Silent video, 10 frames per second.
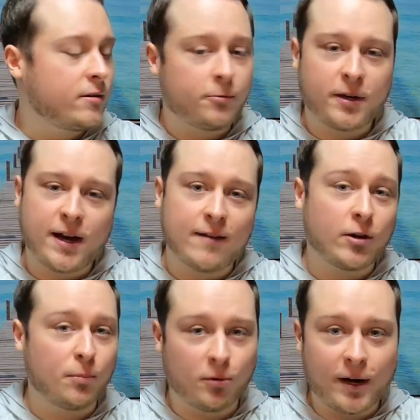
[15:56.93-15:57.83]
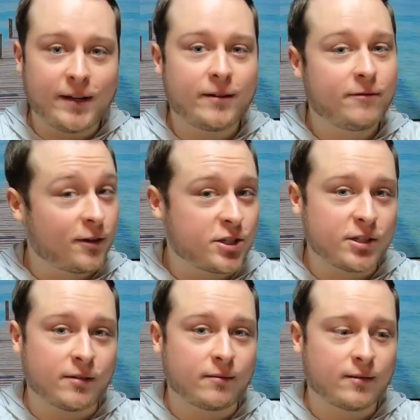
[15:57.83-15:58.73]
we have our braided
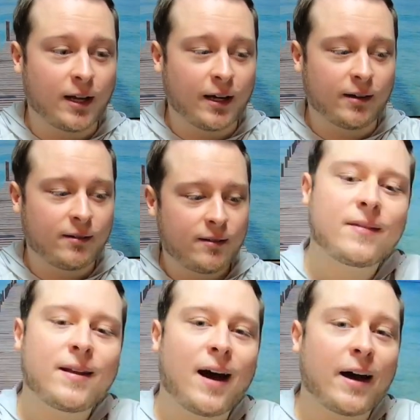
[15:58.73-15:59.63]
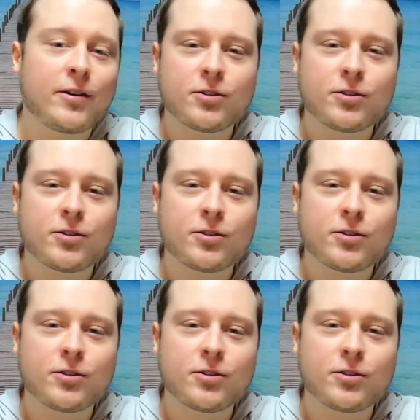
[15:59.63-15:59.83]
fishing line. I use